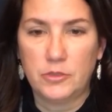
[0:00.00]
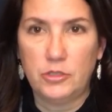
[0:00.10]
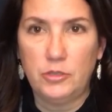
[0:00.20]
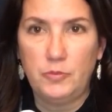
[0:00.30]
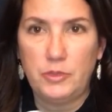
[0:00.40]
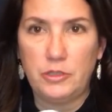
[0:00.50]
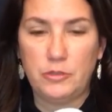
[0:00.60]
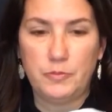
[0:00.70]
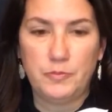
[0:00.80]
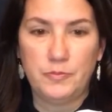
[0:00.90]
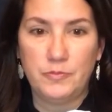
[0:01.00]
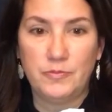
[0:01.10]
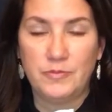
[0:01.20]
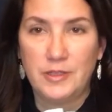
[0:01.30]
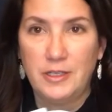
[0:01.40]
Doop, doop.
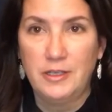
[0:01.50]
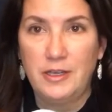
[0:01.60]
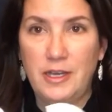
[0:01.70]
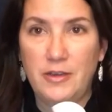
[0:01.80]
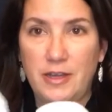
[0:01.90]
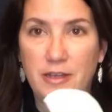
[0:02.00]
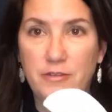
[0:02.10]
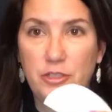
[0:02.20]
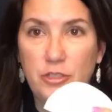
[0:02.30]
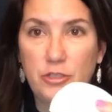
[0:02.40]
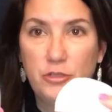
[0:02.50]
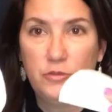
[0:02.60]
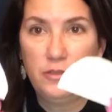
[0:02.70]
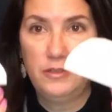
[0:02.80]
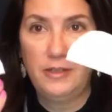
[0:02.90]
Now I have
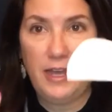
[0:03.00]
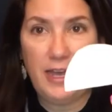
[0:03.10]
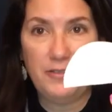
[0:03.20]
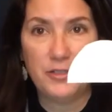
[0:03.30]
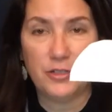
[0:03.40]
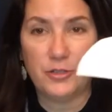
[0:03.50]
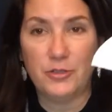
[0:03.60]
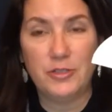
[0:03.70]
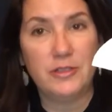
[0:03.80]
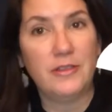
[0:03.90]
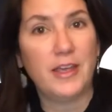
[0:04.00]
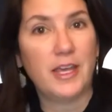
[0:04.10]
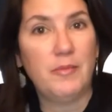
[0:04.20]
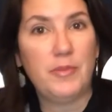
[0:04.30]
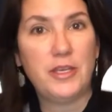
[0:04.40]
2 half circles that
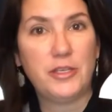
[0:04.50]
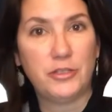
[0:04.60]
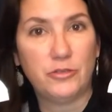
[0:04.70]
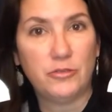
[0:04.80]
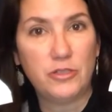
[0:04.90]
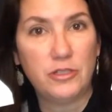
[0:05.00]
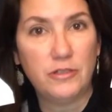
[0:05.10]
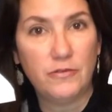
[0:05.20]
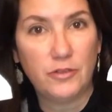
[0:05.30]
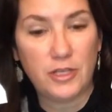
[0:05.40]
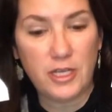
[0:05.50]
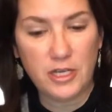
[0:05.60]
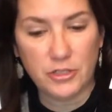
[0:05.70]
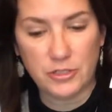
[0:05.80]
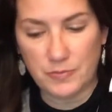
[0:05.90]
can be used for the
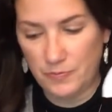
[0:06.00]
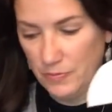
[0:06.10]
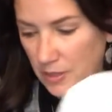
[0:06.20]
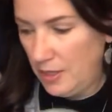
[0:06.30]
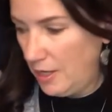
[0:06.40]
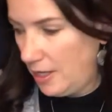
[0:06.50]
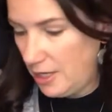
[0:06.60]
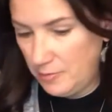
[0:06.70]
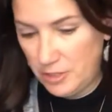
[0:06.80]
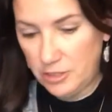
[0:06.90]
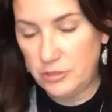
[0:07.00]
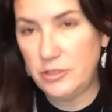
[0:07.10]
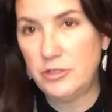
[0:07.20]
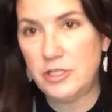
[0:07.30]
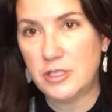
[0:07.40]
ears. And I'm going to glue
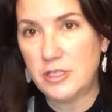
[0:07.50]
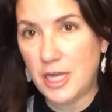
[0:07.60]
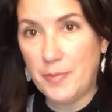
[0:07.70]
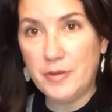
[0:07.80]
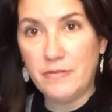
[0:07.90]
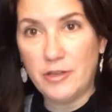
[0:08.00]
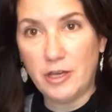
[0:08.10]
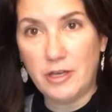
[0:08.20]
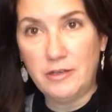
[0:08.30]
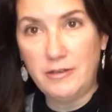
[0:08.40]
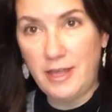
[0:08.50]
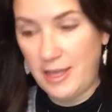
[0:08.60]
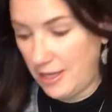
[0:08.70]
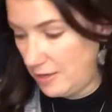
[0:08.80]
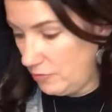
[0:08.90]
those to the top of the
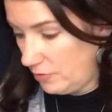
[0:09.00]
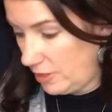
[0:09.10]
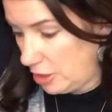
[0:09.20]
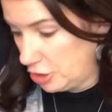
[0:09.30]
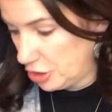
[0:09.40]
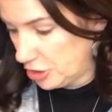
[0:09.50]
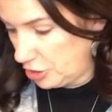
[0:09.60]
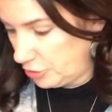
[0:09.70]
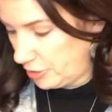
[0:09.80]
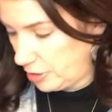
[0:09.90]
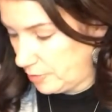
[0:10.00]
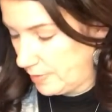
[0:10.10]
head that I just glued down on